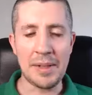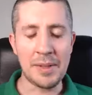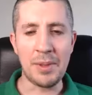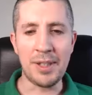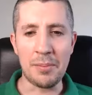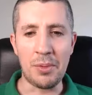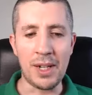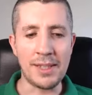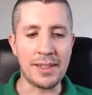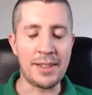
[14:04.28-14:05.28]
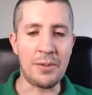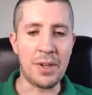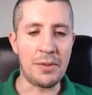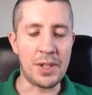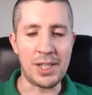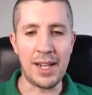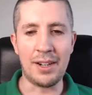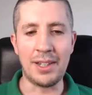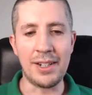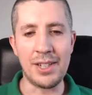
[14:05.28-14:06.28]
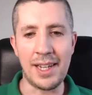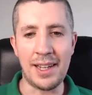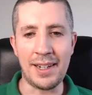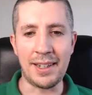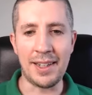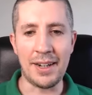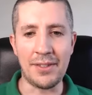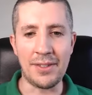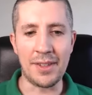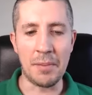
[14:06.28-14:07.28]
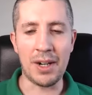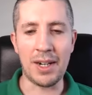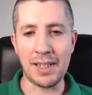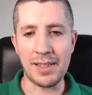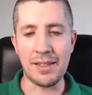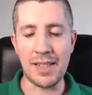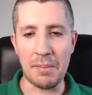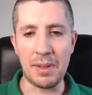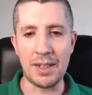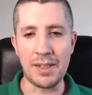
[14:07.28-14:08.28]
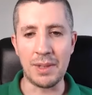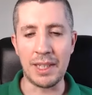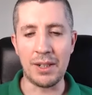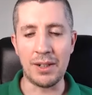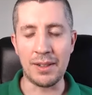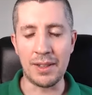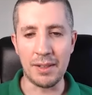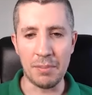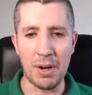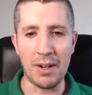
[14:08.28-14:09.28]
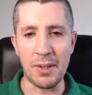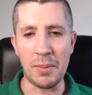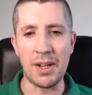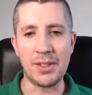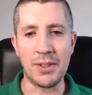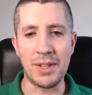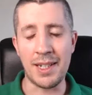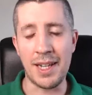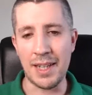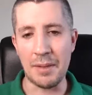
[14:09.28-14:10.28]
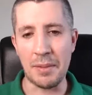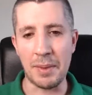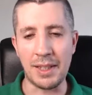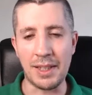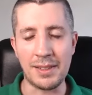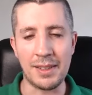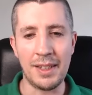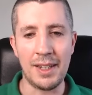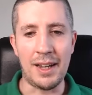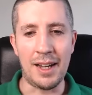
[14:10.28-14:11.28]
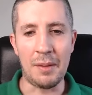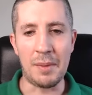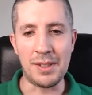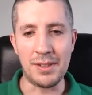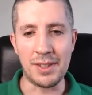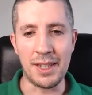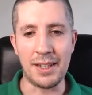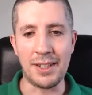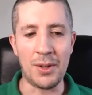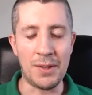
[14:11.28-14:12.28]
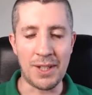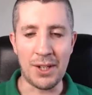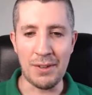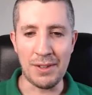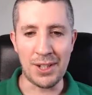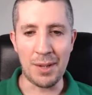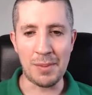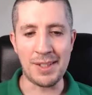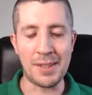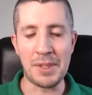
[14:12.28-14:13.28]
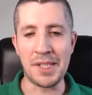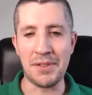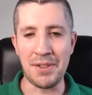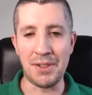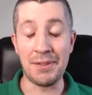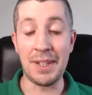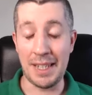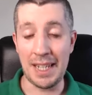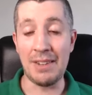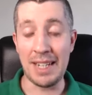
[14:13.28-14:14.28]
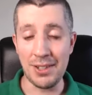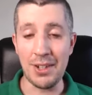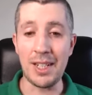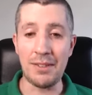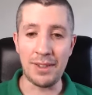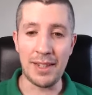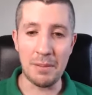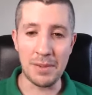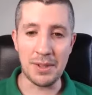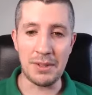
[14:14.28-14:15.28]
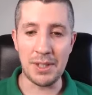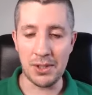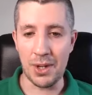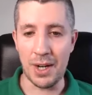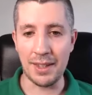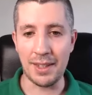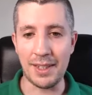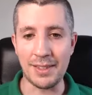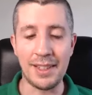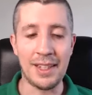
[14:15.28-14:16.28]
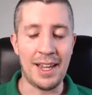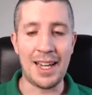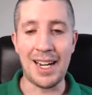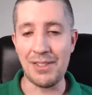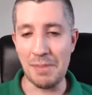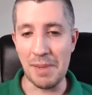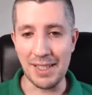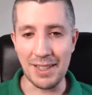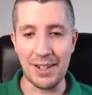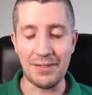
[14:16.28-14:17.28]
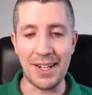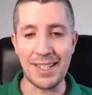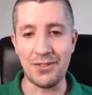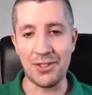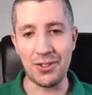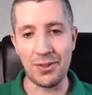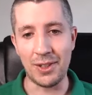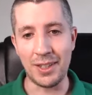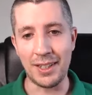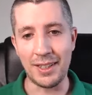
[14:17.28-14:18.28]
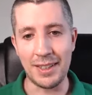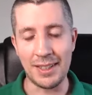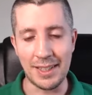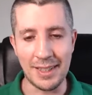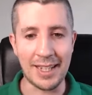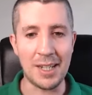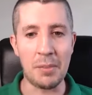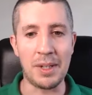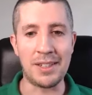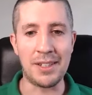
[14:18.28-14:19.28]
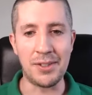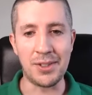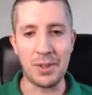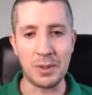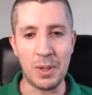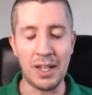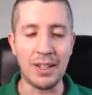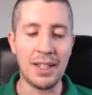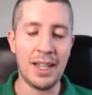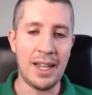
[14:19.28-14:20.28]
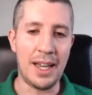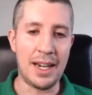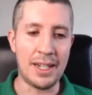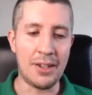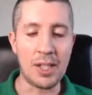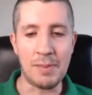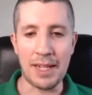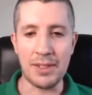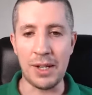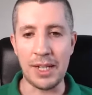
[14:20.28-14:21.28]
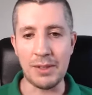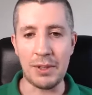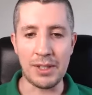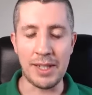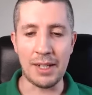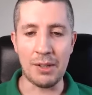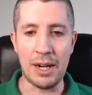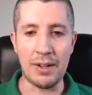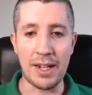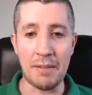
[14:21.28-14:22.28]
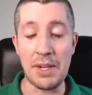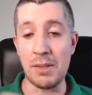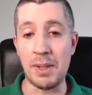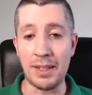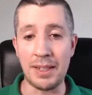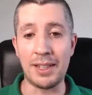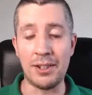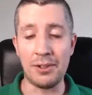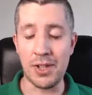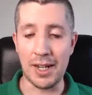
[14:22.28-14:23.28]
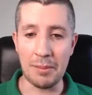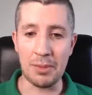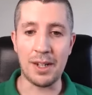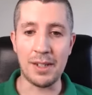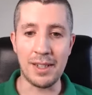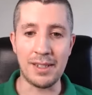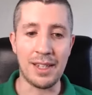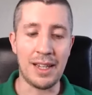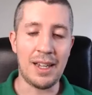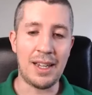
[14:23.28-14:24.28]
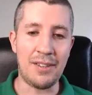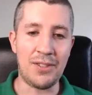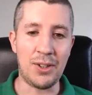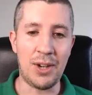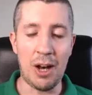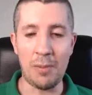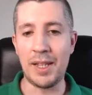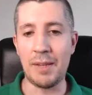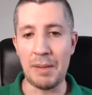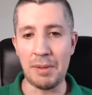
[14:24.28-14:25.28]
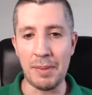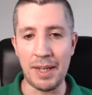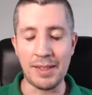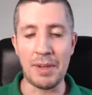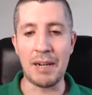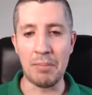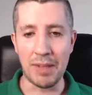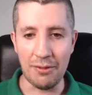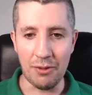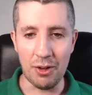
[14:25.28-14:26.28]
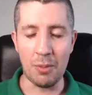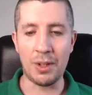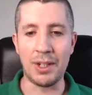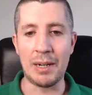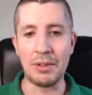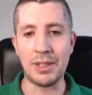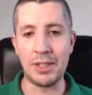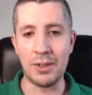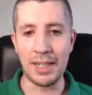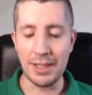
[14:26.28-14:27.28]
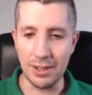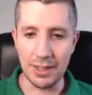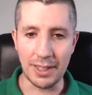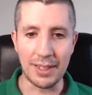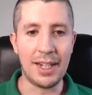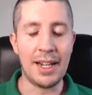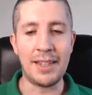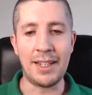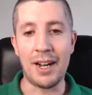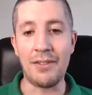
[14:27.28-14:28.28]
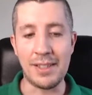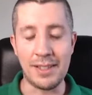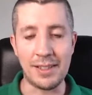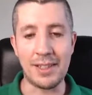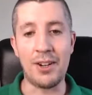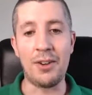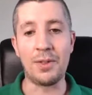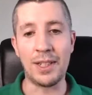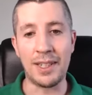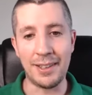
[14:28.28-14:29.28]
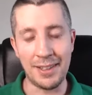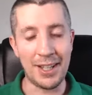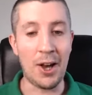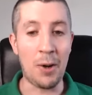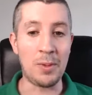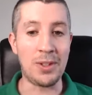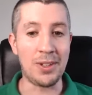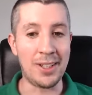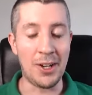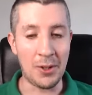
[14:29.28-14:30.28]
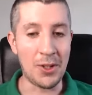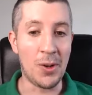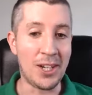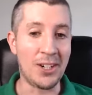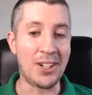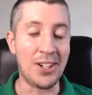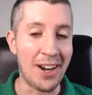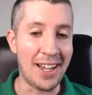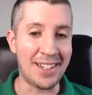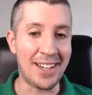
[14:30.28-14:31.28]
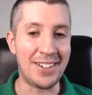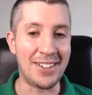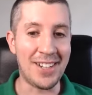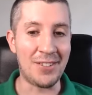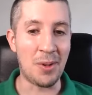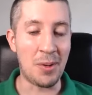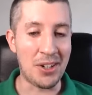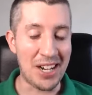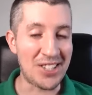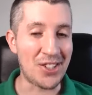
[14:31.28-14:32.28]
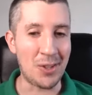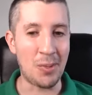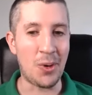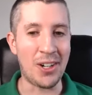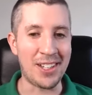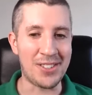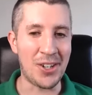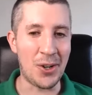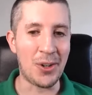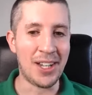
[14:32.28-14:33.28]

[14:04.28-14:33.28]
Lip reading: some really good points. I think one of which is not only understanding kind of the marketing and sales capabilities within your partner, but also the tech capabilities. As you say, you know, if they don't have a CRM system, it's difficult even internally for them to track things, and obviously makes it very, very difficult for the tech company to do so as well. And it goes back to, I guess, what you were saying around kind of measurability in the whole tracking process. If you help them implement some kind of platform where they're able to do it internally, then obviously it's going to hopefully help you know, you on your end and kind of your internal reporting. So